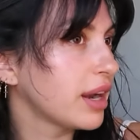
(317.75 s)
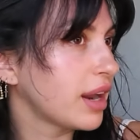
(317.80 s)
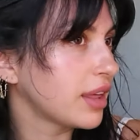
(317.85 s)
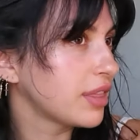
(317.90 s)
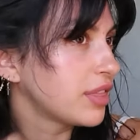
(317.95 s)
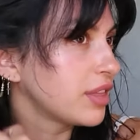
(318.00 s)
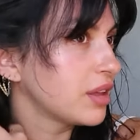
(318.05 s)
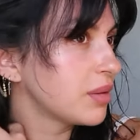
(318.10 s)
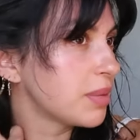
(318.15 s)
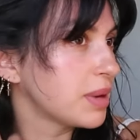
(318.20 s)
I
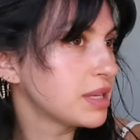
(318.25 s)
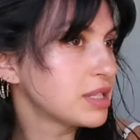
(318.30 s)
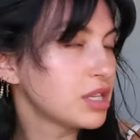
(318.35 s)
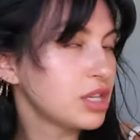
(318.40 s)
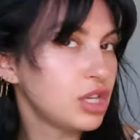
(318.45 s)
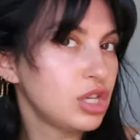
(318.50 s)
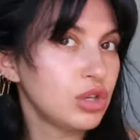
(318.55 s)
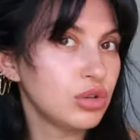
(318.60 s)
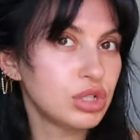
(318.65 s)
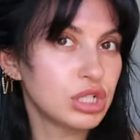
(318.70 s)
think makes a
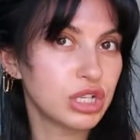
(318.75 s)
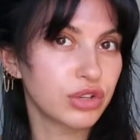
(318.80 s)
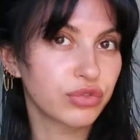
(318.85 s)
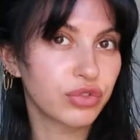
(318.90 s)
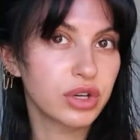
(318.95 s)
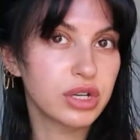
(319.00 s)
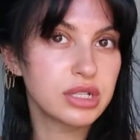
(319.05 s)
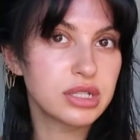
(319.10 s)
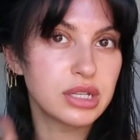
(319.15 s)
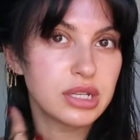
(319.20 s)
huge
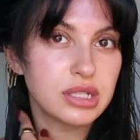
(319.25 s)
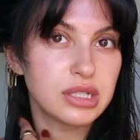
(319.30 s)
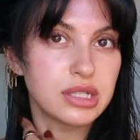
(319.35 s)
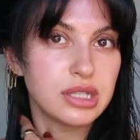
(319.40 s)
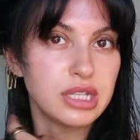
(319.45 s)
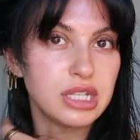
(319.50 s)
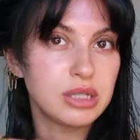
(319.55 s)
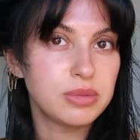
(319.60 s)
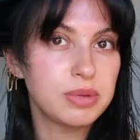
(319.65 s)
difference is these